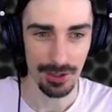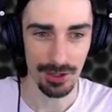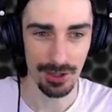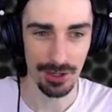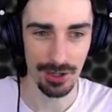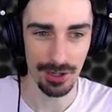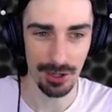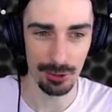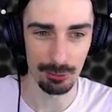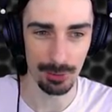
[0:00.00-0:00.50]

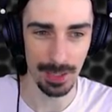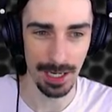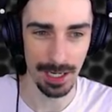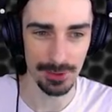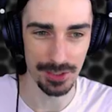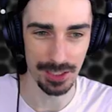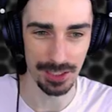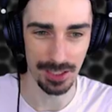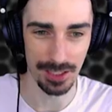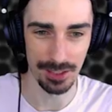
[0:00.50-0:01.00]

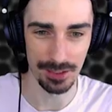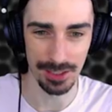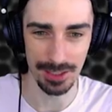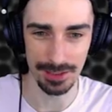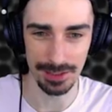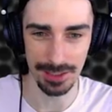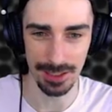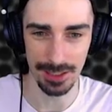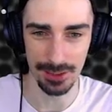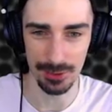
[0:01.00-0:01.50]
around it,
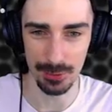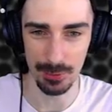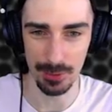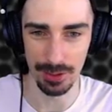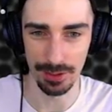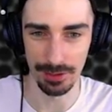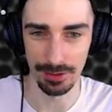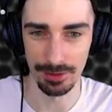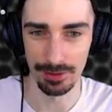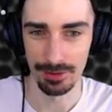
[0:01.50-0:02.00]
unlike the other
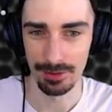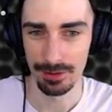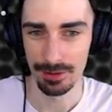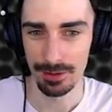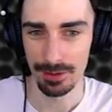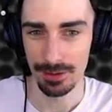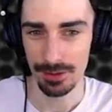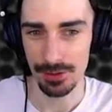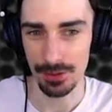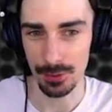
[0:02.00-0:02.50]
one.
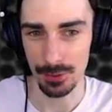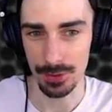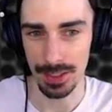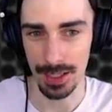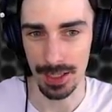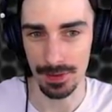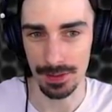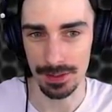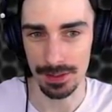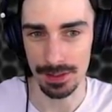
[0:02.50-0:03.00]
So
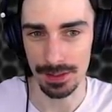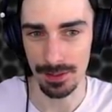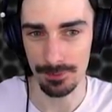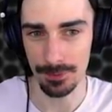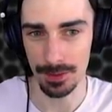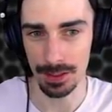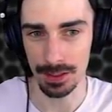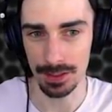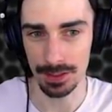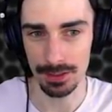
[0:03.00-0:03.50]
yeah, let's
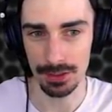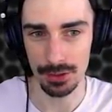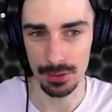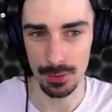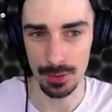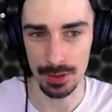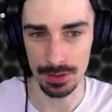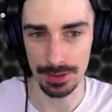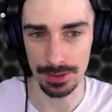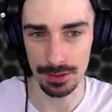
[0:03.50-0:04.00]
definitely
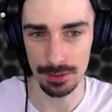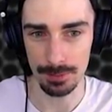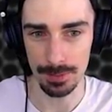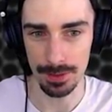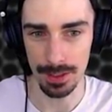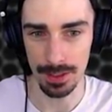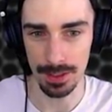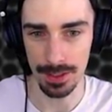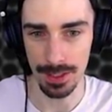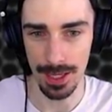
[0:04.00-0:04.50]
do a little
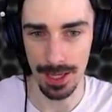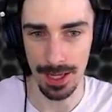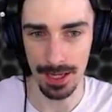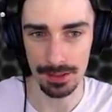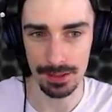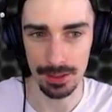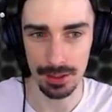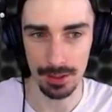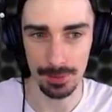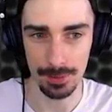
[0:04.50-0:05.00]
bit of
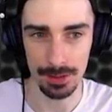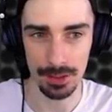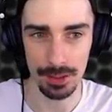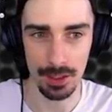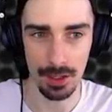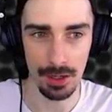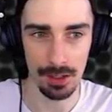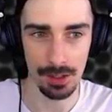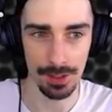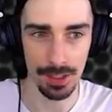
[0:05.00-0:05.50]
that. Here, I'm gonna
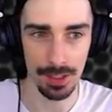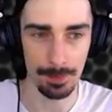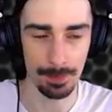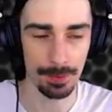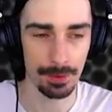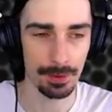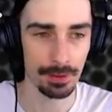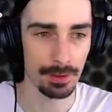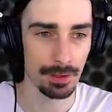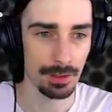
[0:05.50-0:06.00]
call it
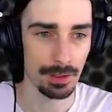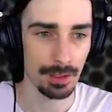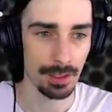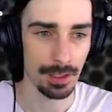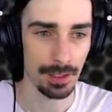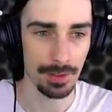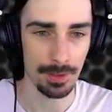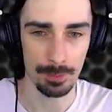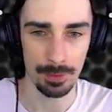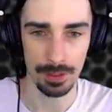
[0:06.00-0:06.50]
up,
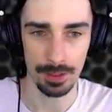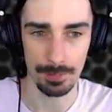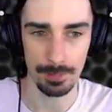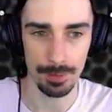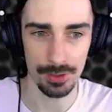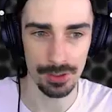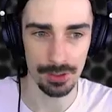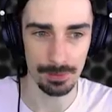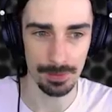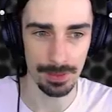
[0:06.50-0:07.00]
and then we're gonna
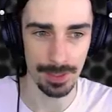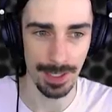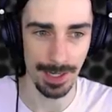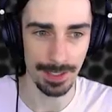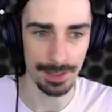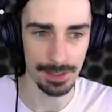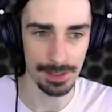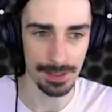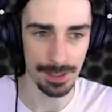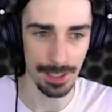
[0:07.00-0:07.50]
put some
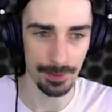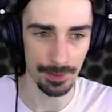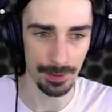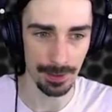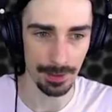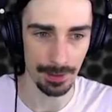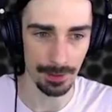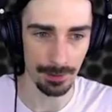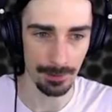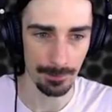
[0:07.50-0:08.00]
guides down
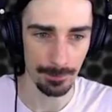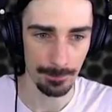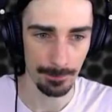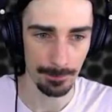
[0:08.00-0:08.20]
here.